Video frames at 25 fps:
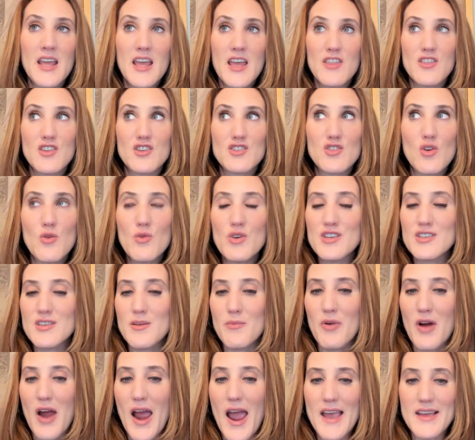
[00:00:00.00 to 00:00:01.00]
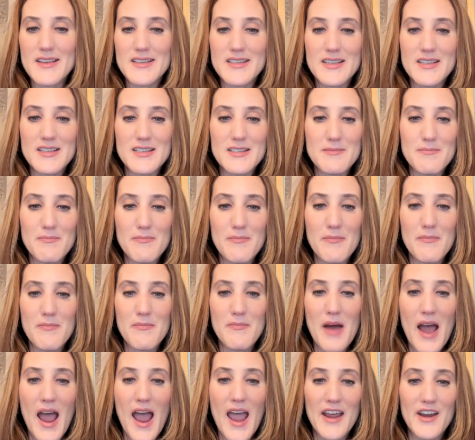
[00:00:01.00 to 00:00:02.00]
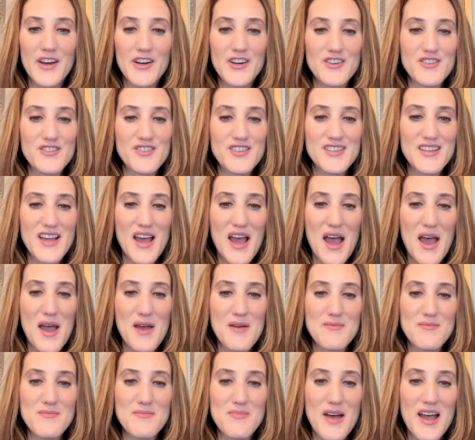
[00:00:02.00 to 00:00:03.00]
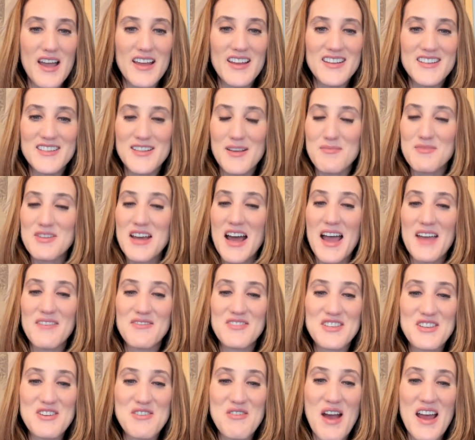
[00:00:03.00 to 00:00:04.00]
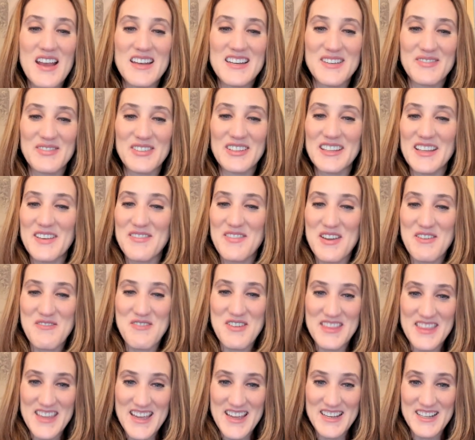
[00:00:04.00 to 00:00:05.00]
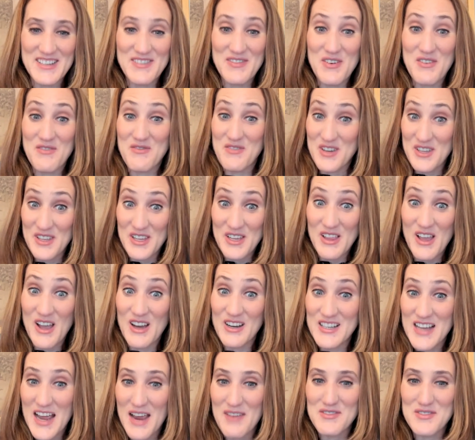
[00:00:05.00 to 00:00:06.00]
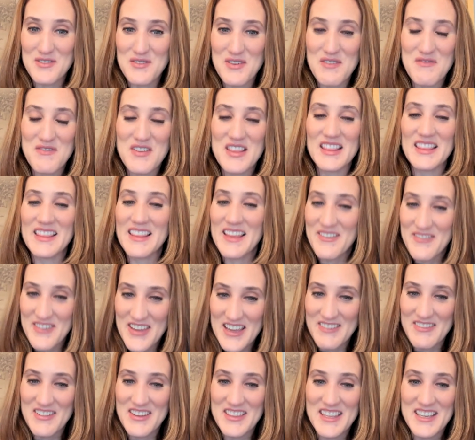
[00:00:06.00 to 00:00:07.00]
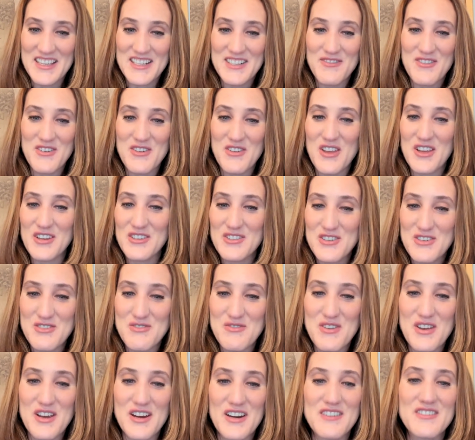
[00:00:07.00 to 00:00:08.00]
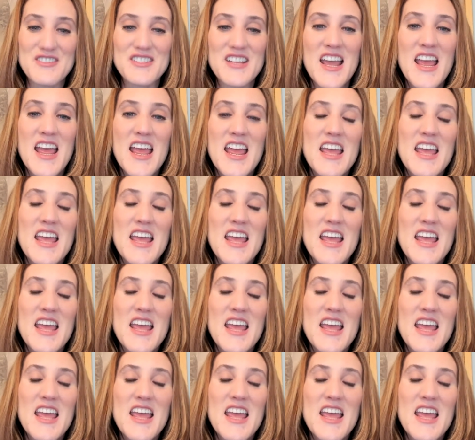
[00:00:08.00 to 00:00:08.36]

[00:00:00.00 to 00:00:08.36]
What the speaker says: this always surprises buyers, but sometimes you end up living with things for a really long time. So we've been living with this for like 2 years.